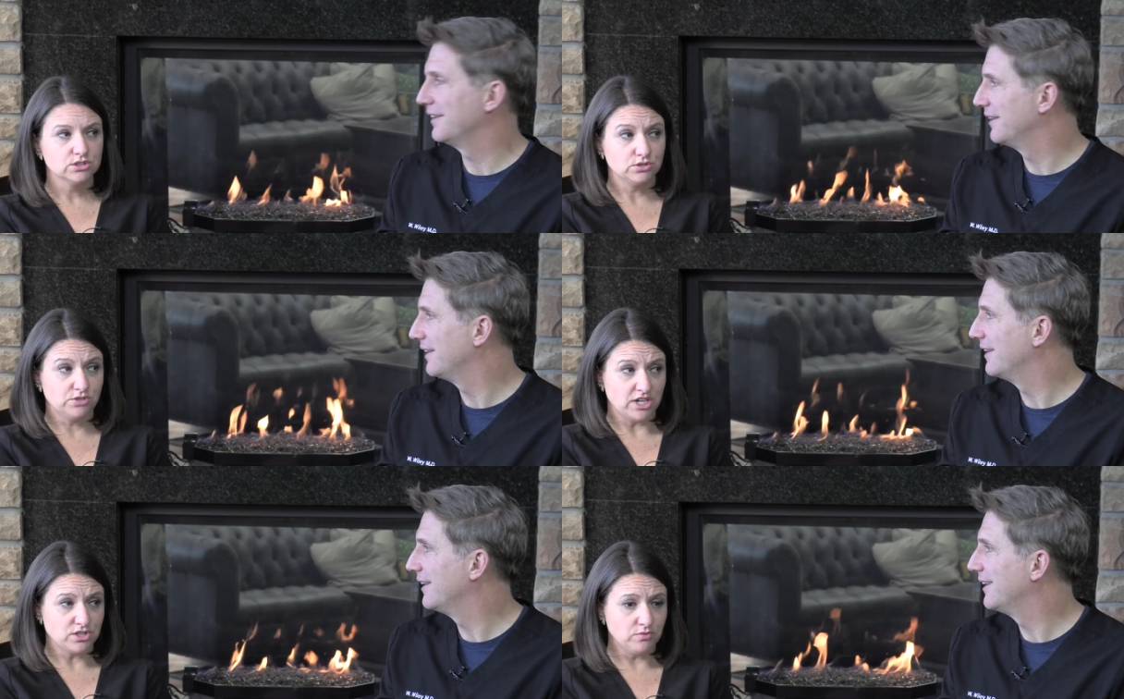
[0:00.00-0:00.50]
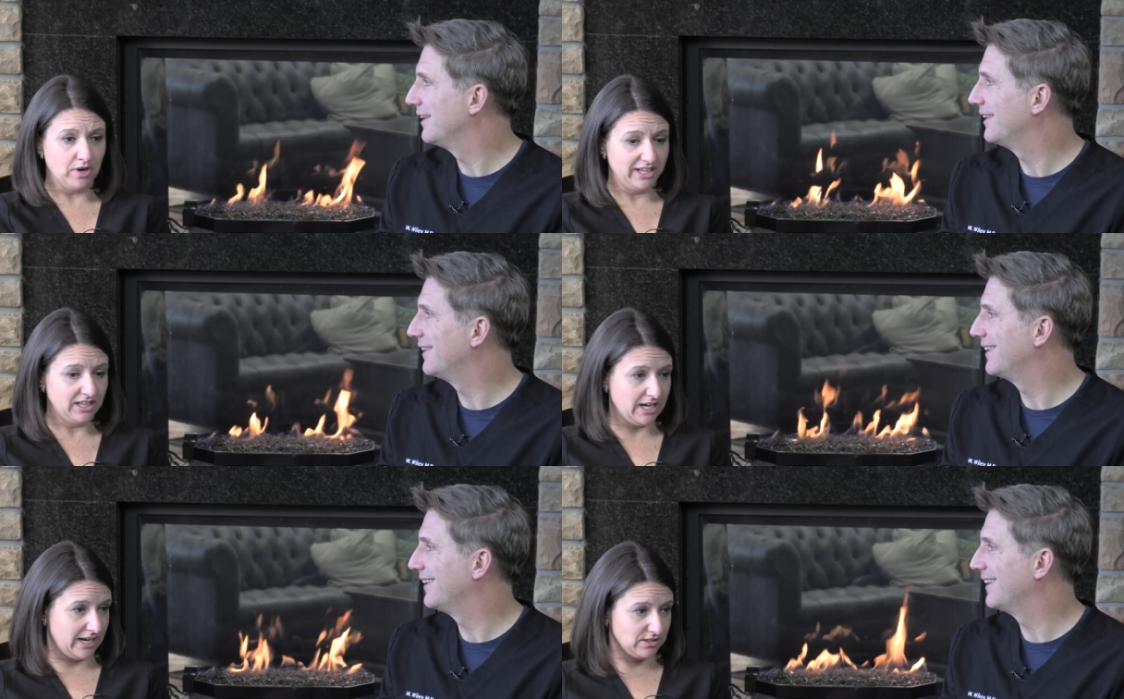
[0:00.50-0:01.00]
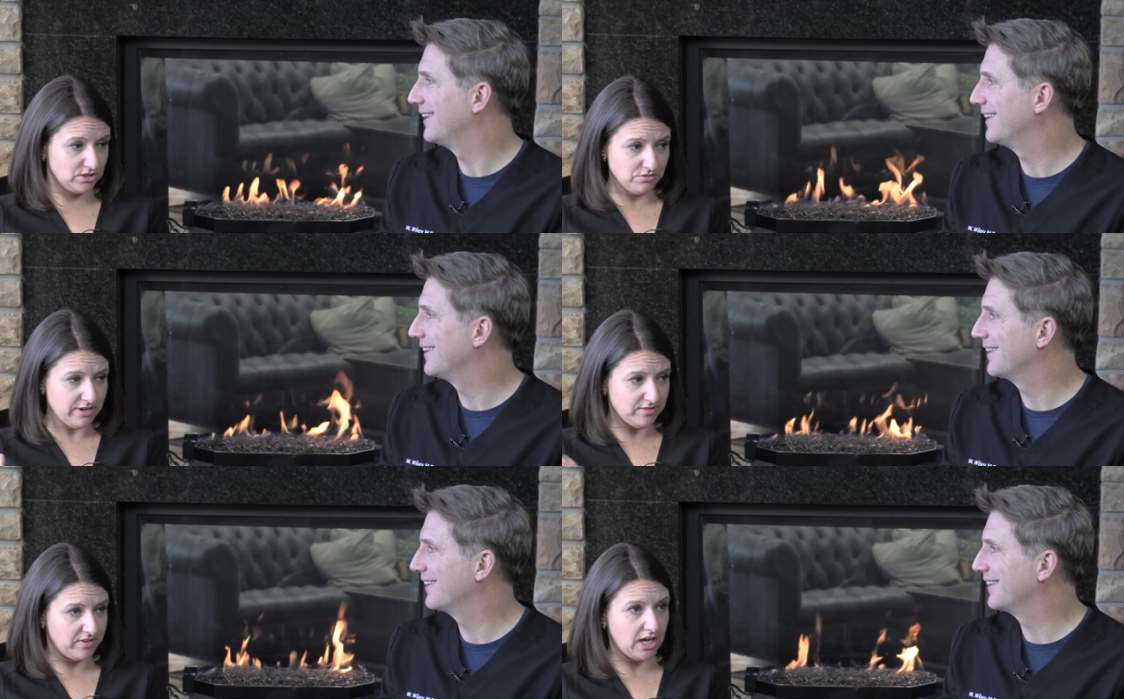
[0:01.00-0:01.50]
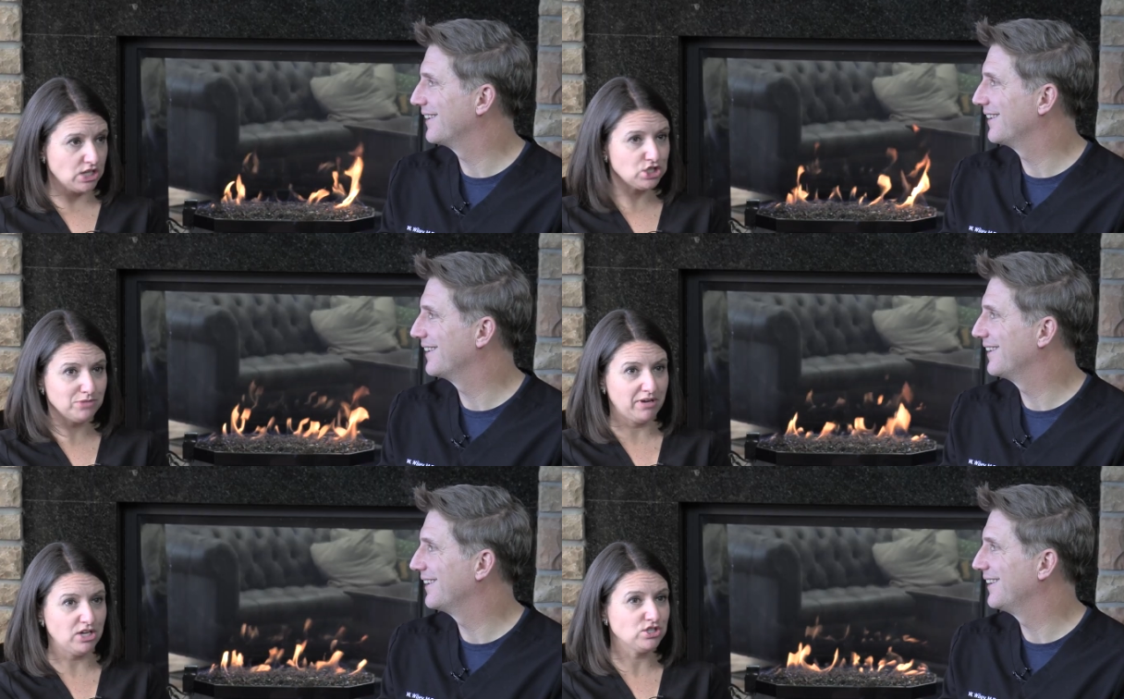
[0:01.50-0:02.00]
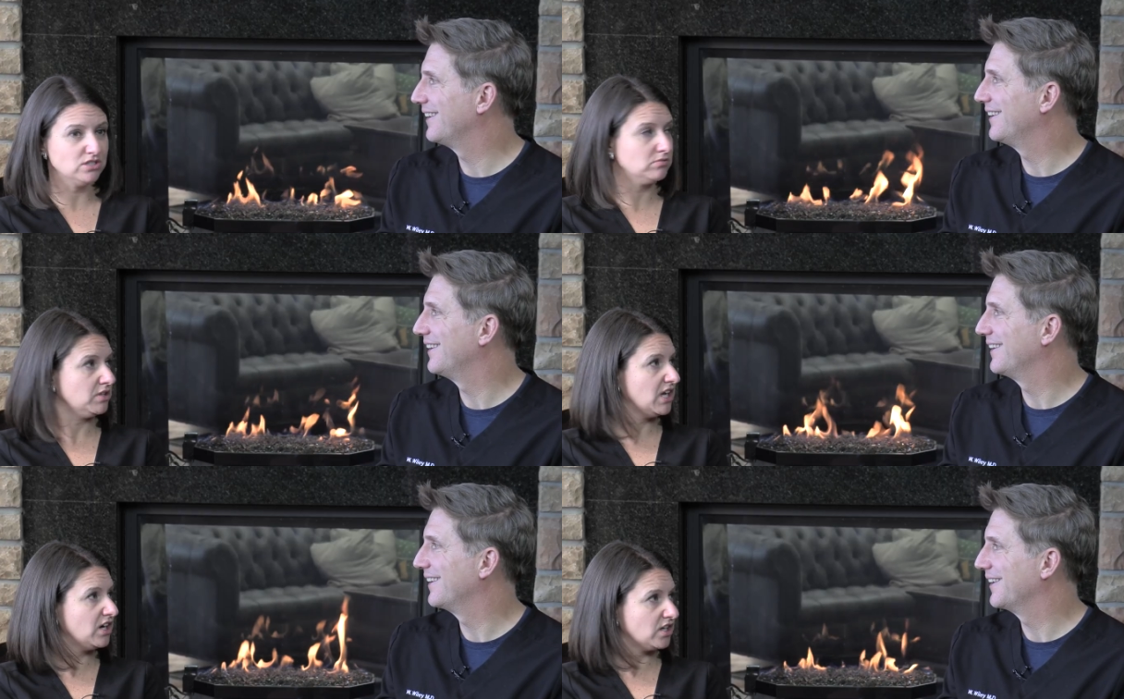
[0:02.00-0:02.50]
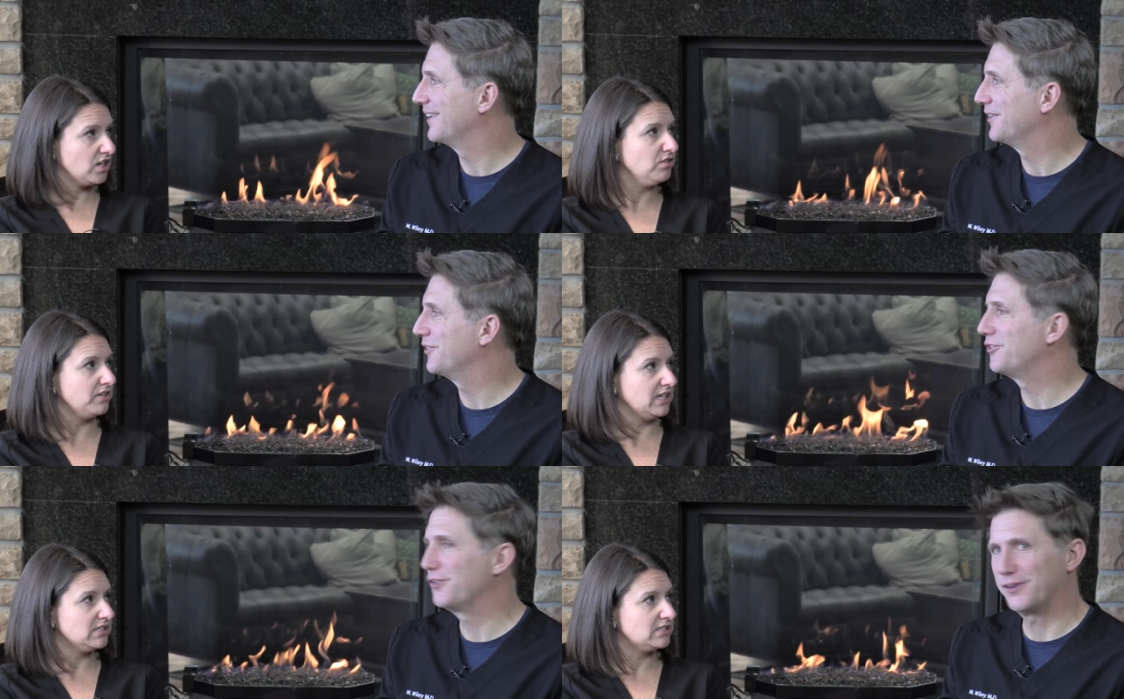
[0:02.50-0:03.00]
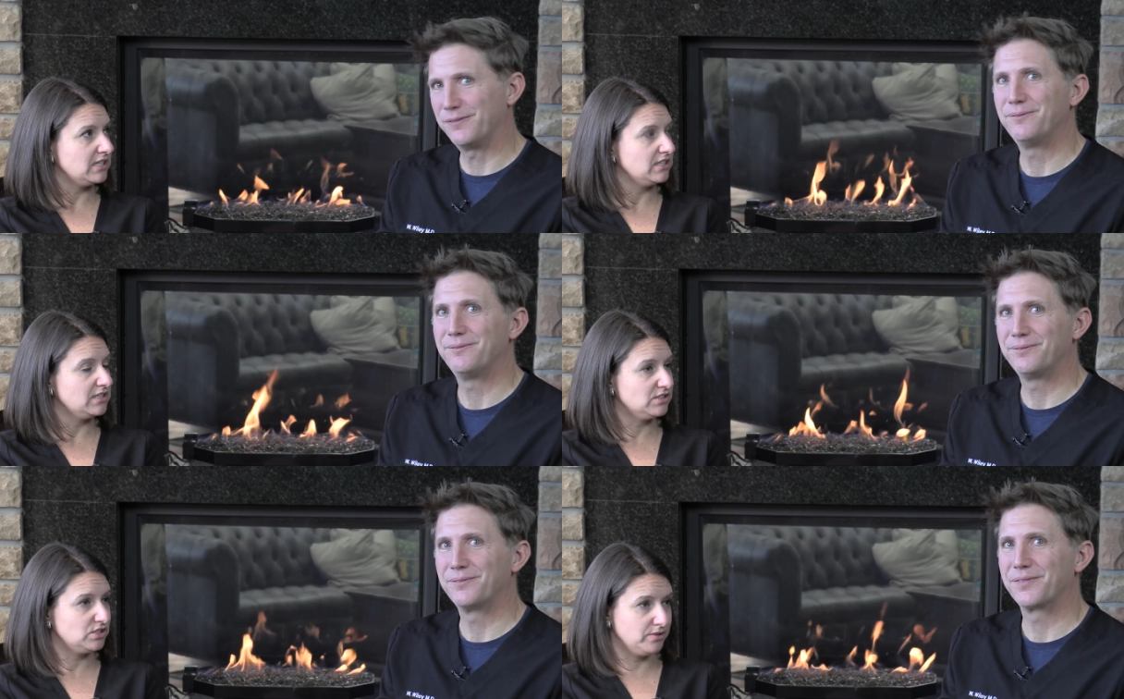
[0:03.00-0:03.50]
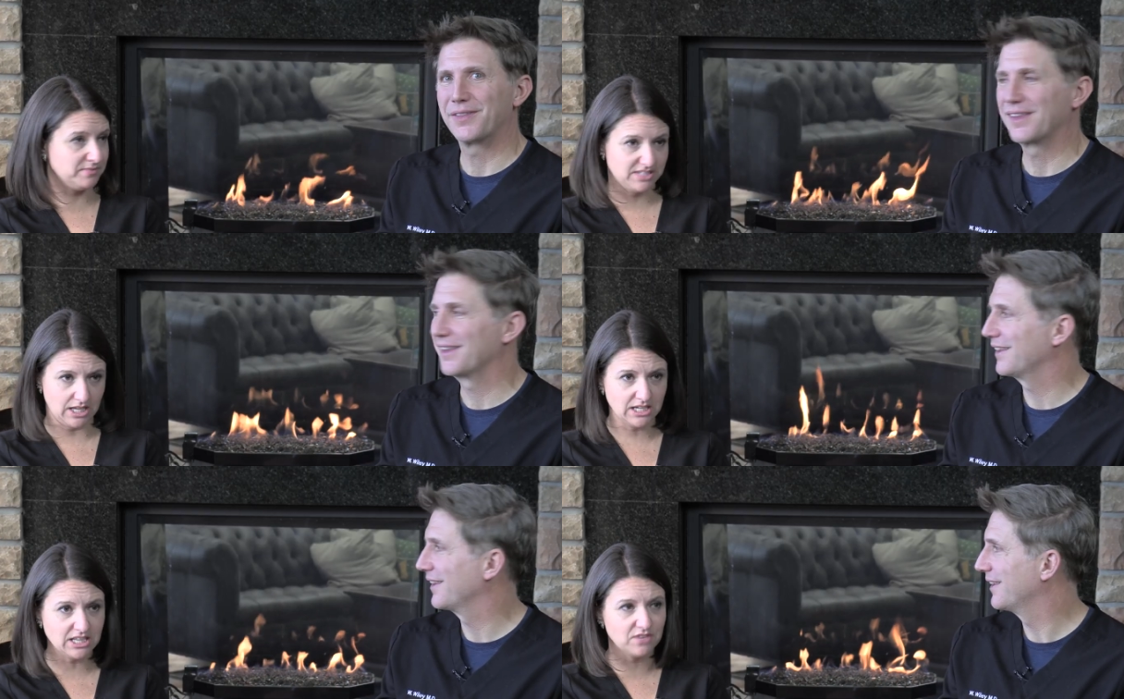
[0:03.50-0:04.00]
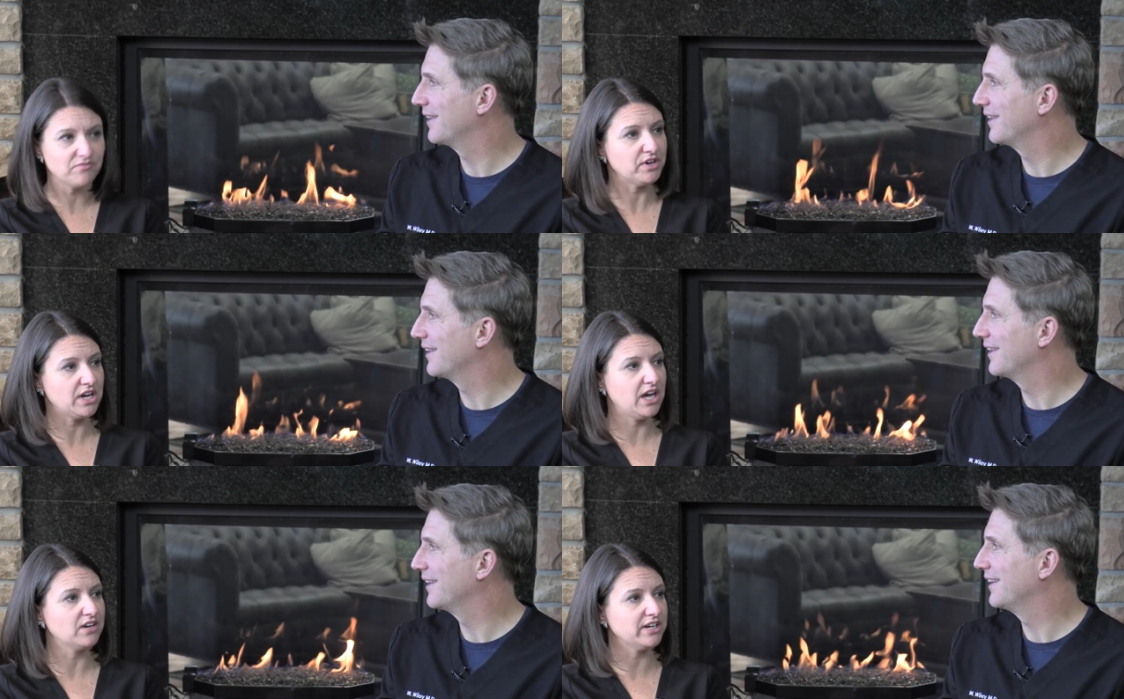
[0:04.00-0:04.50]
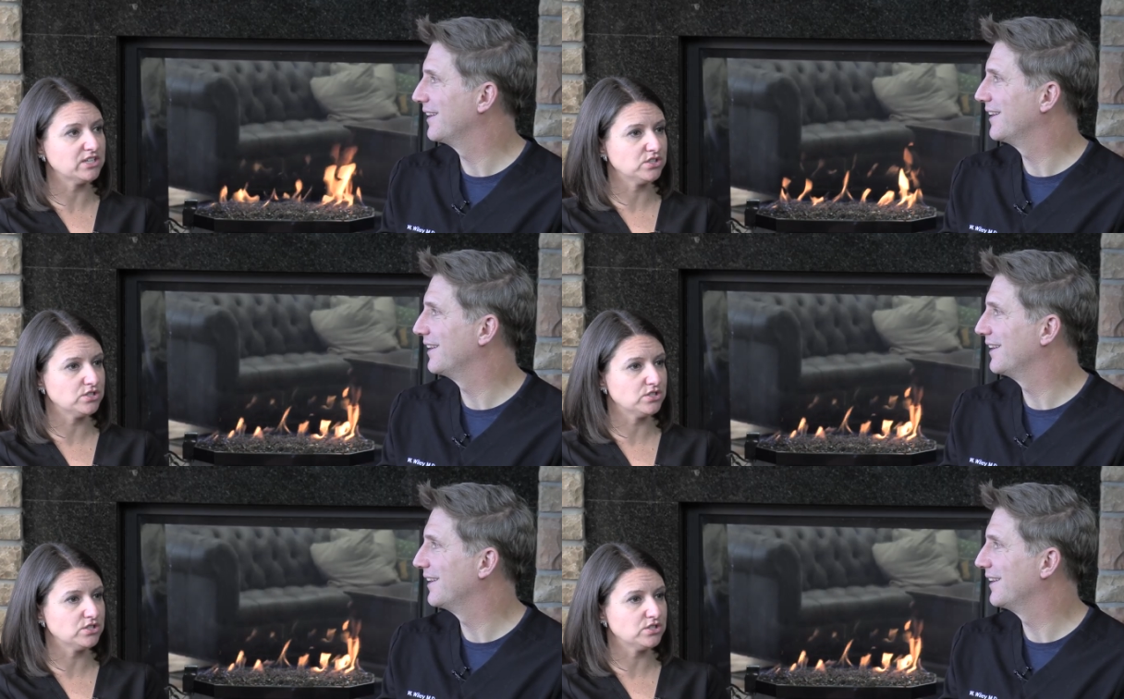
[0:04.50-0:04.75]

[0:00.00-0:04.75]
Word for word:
Speaker 1: So, Dr. Wiley, I do have aging patients with keratoconus, sure. and so I'm sending them for cataract